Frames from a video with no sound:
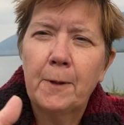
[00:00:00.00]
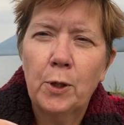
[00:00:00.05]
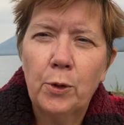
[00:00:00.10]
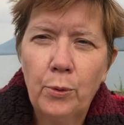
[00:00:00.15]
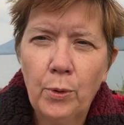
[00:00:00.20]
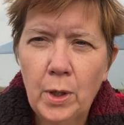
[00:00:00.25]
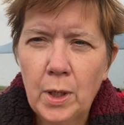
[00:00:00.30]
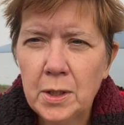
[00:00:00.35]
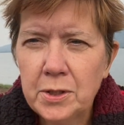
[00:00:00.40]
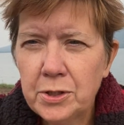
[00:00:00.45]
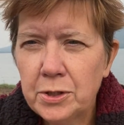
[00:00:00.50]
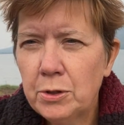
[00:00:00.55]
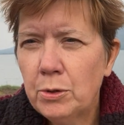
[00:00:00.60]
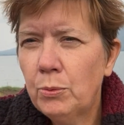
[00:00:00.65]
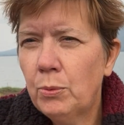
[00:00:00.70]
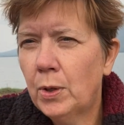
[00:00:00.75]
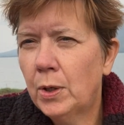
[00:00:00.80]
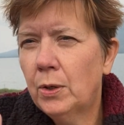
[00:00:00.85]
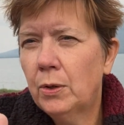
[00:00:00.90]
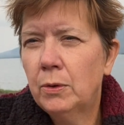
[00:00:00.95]
across the
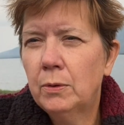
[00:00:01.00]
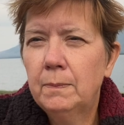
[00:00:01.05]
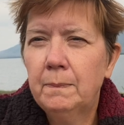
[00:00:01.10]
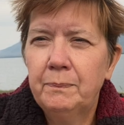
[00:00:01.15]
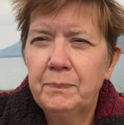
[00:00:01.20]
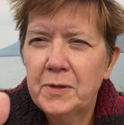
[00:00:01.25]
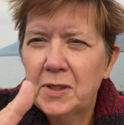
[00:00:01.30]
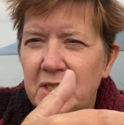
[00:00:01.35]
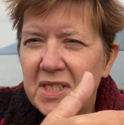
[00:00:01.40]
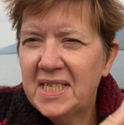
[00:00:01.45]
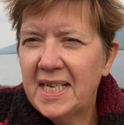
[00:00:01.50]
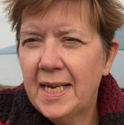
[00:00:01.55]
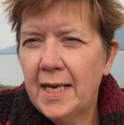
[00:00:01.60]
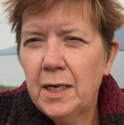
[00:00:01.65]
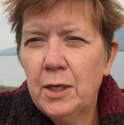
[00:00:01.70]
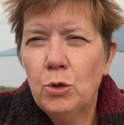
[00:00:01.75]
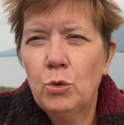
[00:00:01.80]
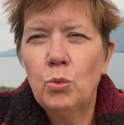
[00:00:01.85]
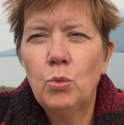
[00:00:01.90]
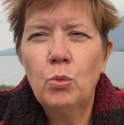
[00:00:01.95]
road,
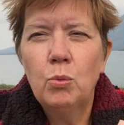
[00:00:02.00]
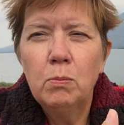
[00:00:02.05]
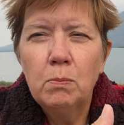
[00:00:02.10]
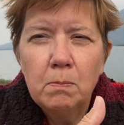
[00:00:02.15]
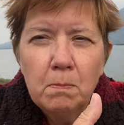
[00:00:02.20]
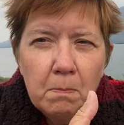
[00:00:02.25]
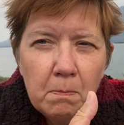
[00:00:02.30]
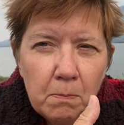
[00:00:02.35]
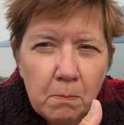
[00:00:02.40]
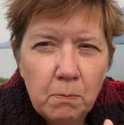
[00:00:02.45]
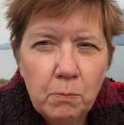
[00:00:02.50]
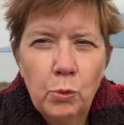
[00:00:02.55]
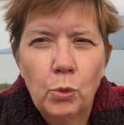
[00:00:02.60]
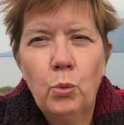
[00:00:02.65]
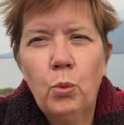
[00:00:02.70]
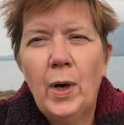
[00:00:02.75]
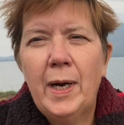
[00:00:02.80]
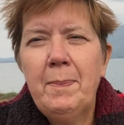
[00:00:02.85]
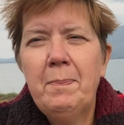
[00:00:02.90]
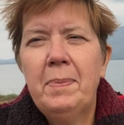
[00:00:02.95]
standing
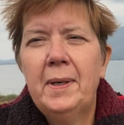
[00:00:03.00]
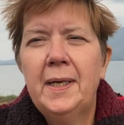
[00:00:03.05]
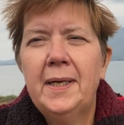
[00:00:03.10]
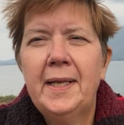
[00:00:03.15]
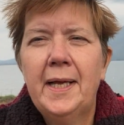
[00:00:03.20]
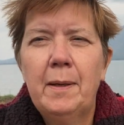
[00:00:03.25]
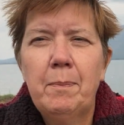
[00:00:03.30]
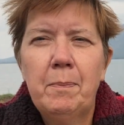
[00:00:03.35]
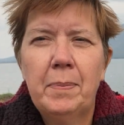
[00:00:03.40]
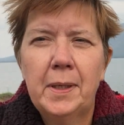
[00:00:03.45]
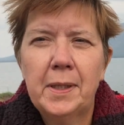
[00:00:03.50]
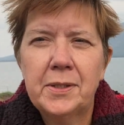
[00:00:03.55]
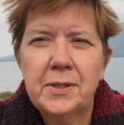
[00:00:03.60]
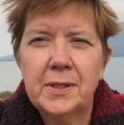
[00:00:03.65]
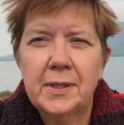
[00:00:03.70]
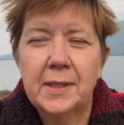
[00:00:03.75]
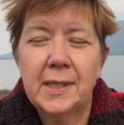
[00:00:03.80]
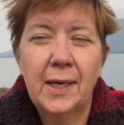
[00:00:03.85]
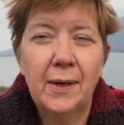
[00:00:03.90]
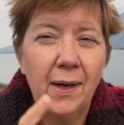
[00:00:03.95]
right by that
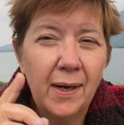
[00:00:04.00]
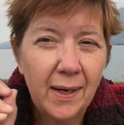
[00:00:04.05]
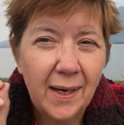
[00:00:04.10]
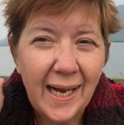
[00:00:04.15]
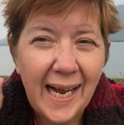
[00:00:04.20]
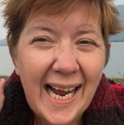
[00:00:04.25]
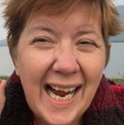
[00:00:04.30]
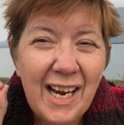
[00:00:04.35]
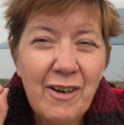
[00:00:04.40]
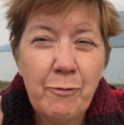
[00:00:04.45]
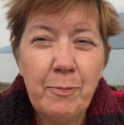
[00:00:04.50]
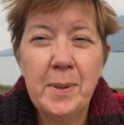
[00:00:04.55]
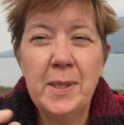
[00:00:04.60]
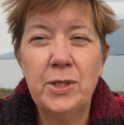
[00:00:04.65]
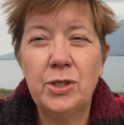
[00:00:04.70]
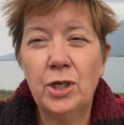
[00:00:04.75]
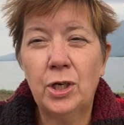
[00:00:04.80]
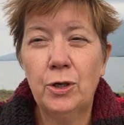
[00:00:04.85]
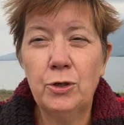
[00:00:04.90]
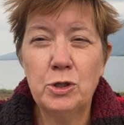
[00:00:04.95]
bison. Now, I've been
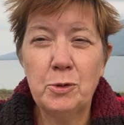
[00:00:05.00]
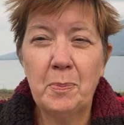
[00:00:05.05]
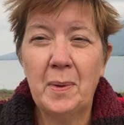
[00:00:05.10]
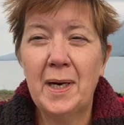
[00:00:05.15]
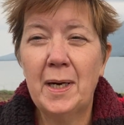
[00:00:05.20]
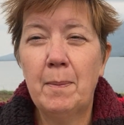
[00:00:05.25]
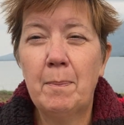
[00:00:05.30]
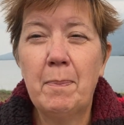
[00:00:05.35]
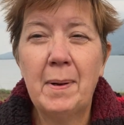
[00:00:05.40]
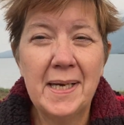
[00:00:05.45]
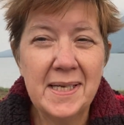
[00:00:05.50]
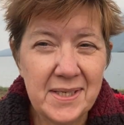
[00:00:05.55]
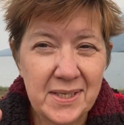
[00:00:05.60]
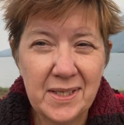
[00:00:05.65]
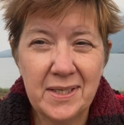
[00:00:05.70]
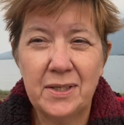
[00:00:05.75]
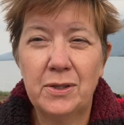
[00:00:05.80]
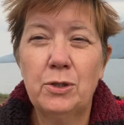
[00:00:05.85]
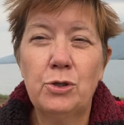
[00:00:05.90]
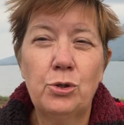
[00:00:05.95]
charged by a bison in the